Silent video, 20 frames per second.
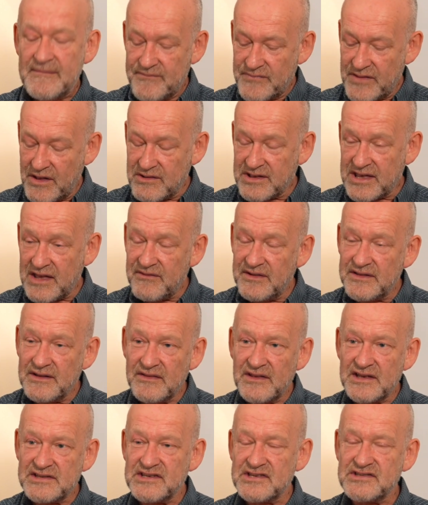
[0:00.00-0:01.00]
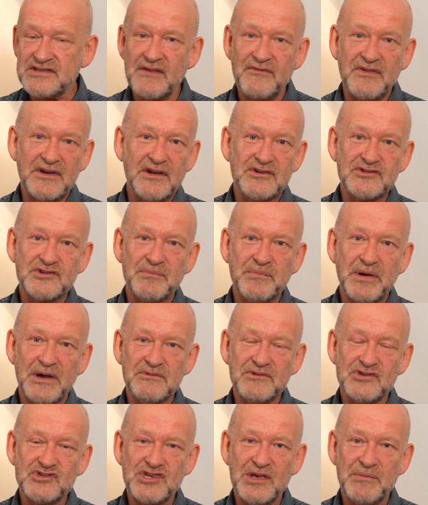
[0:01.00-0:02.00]
Now, given that this is
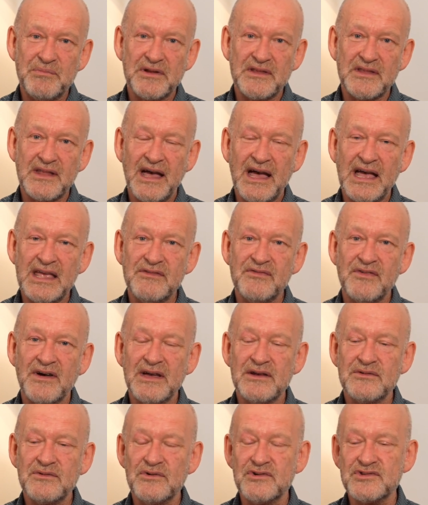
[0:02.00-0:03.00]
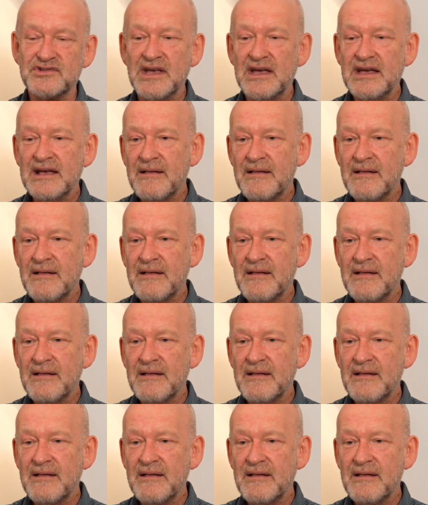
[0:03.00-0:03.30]
£700 cheaper than the HiFi Rose,